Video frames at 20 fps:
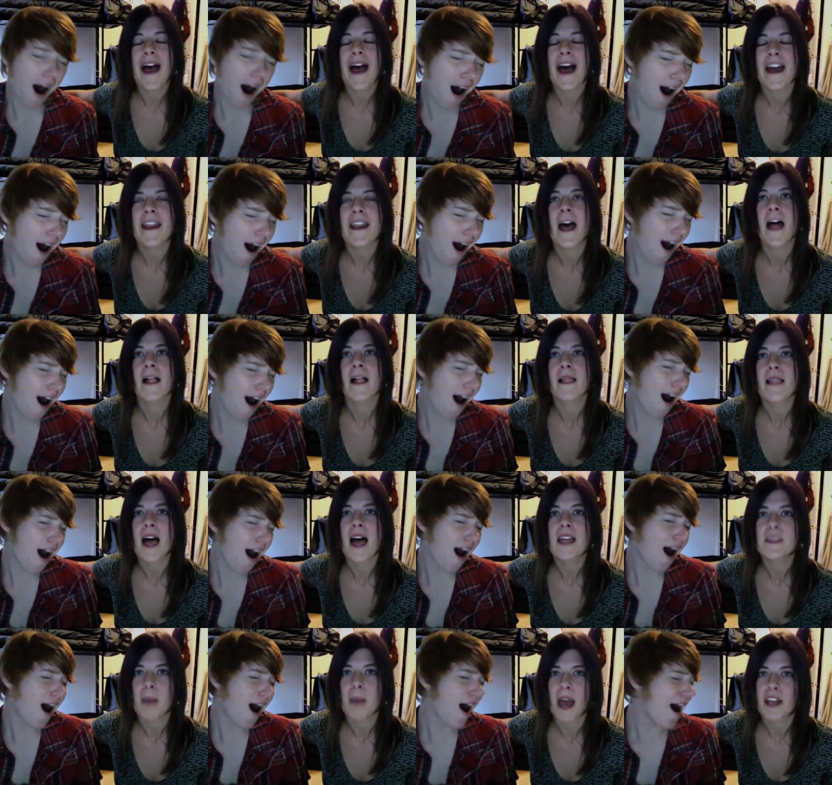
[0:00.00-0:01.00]
Speaker 1: analyze
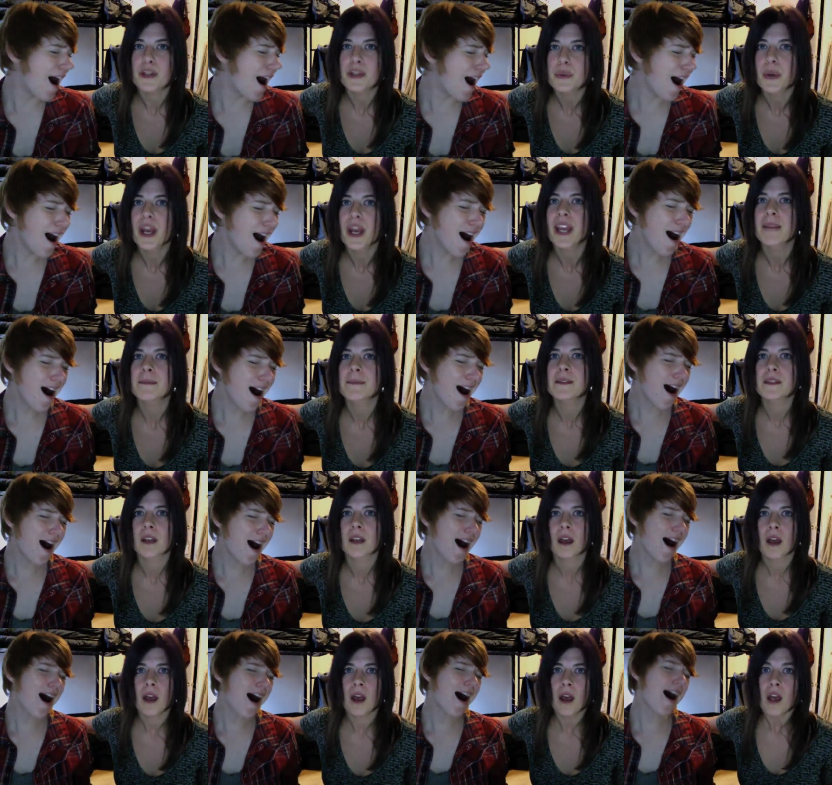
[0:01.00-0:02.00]
my
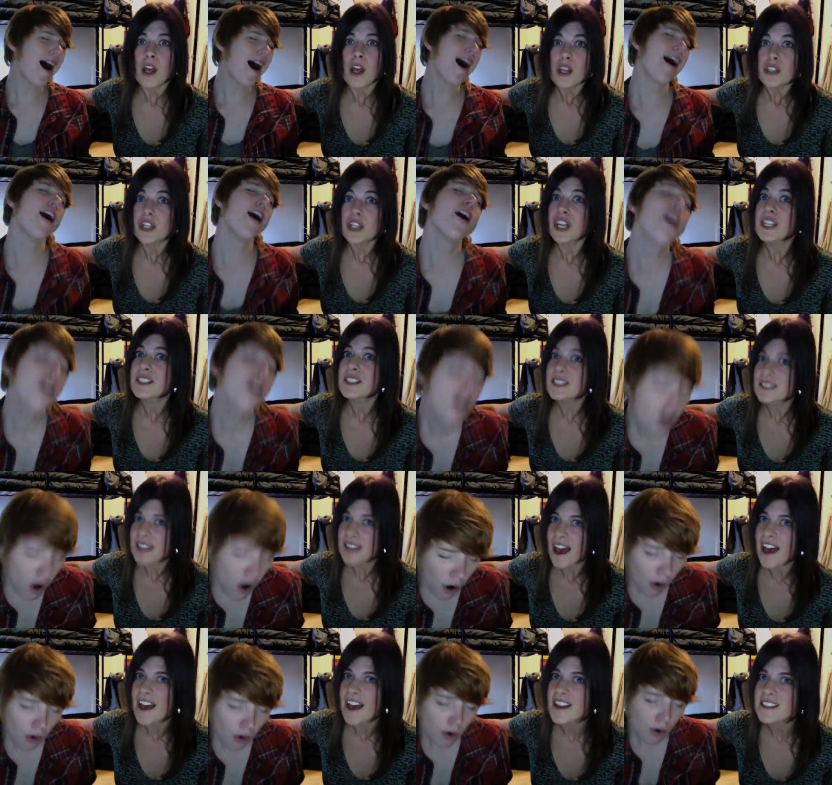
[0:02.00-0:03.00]
dreams. She
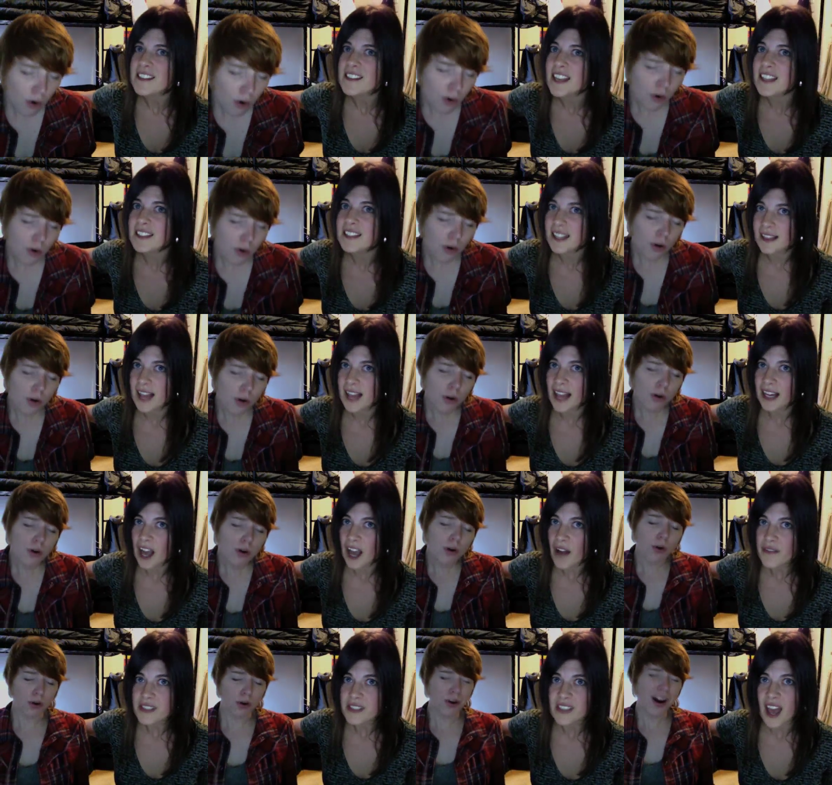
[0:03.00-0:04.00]
says it's lack of
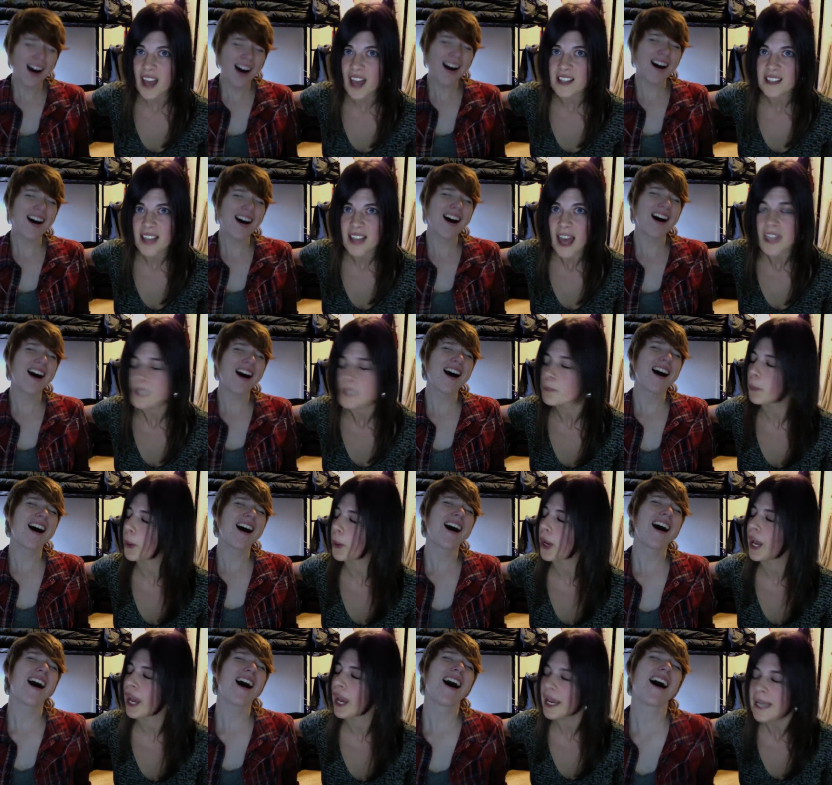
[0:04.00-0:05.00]
sex that's
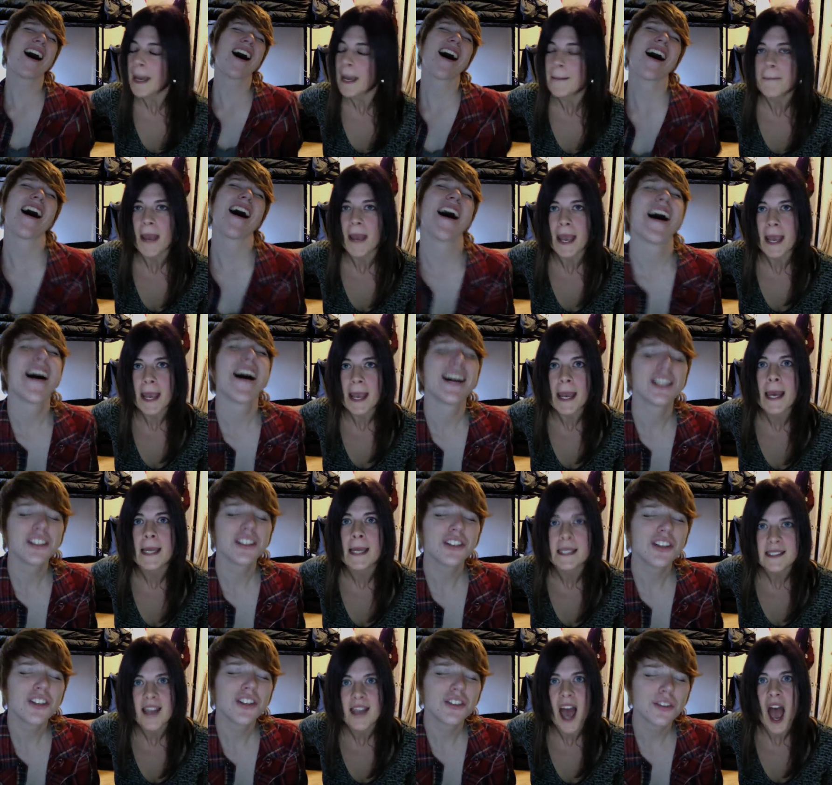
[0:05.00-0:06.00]
bringing me
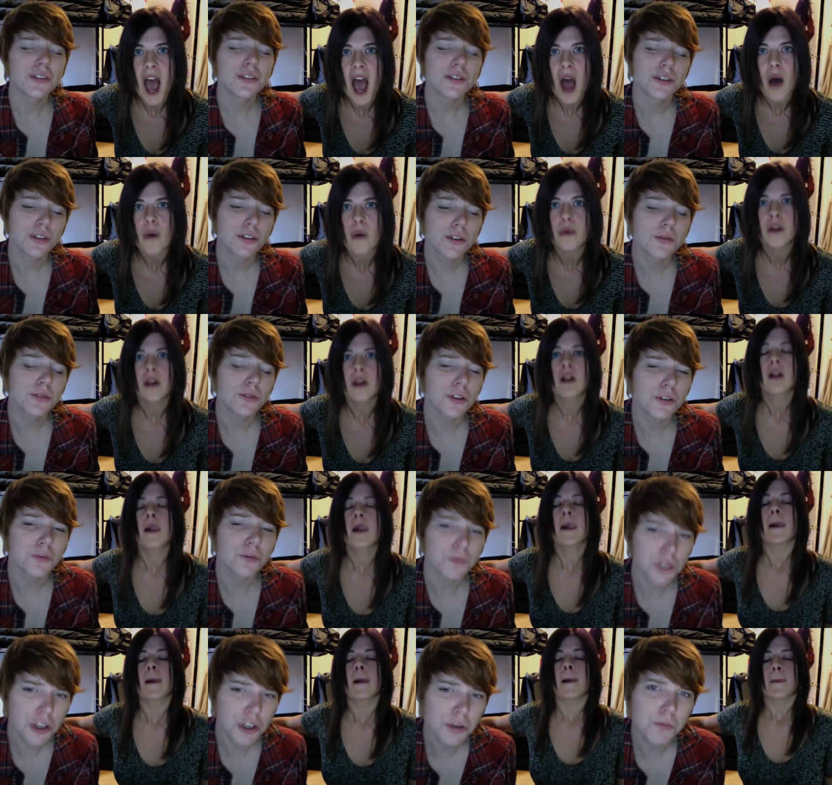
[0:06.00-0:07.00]
down.
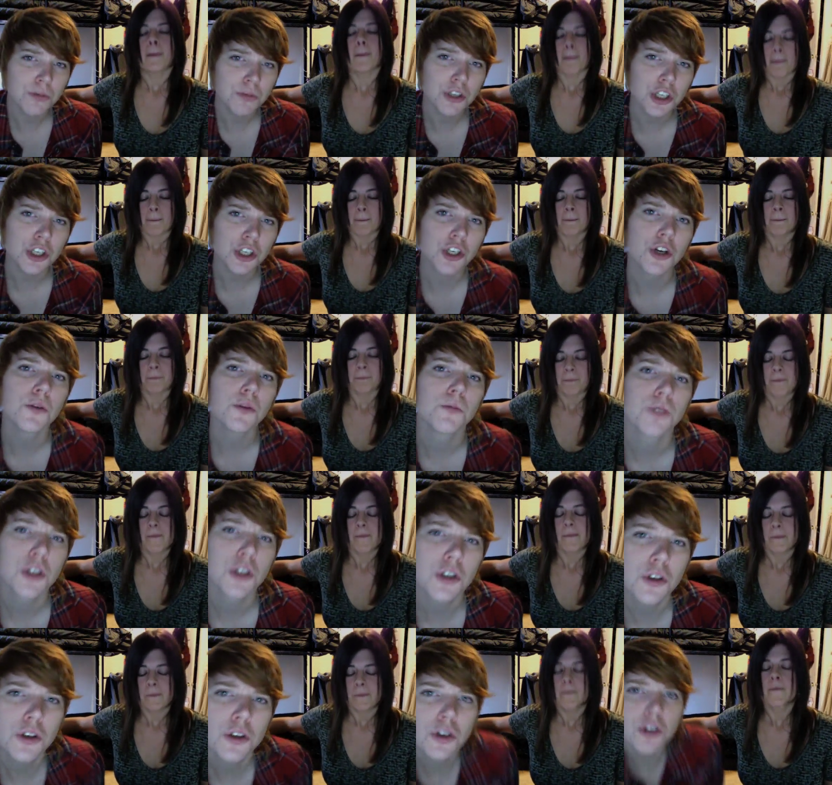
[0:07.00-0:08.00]

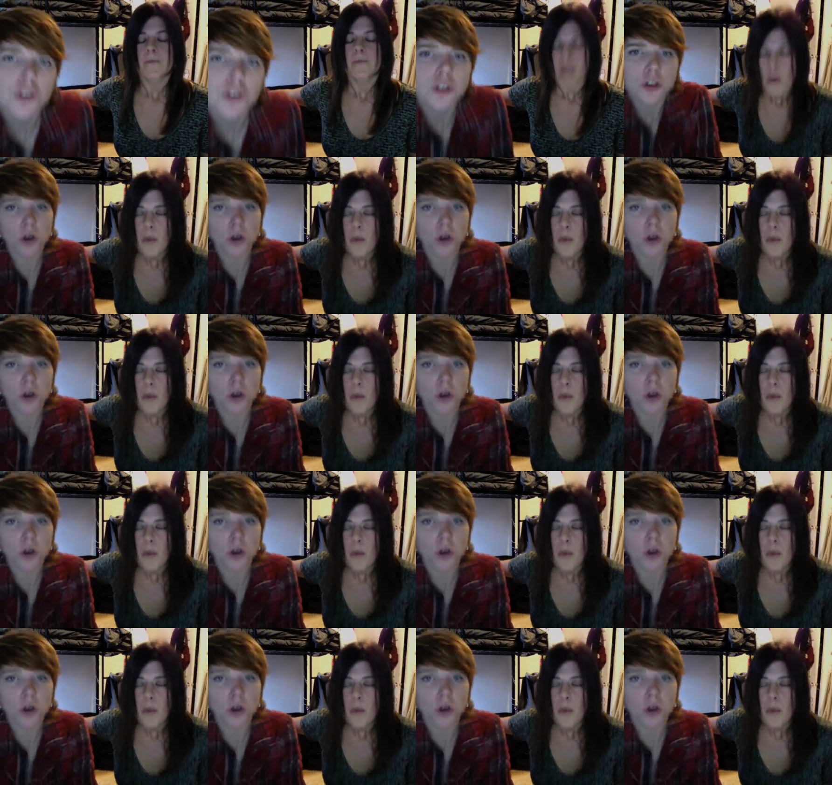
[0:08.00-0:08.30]
I